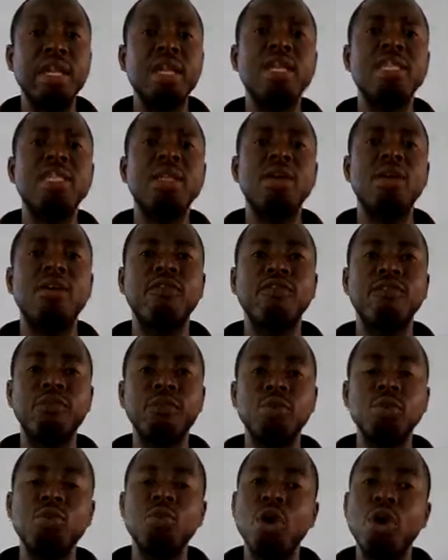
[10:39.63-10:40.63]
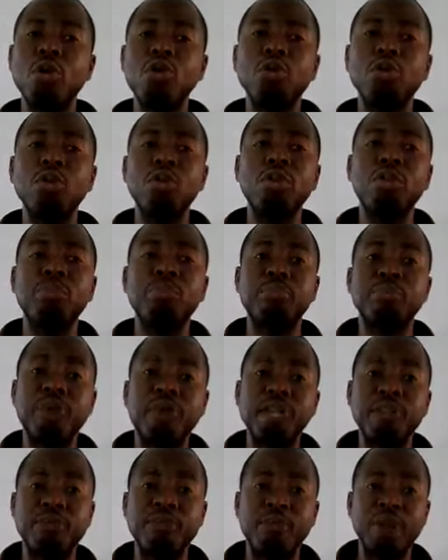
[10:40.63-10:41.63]
Instead of, you use
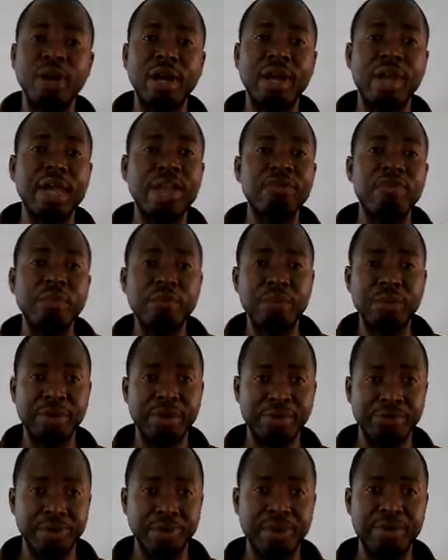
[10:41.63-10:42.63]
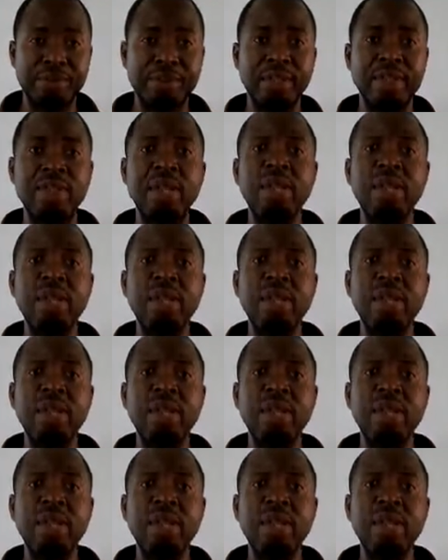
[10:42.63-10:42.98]
bread for every breakfast.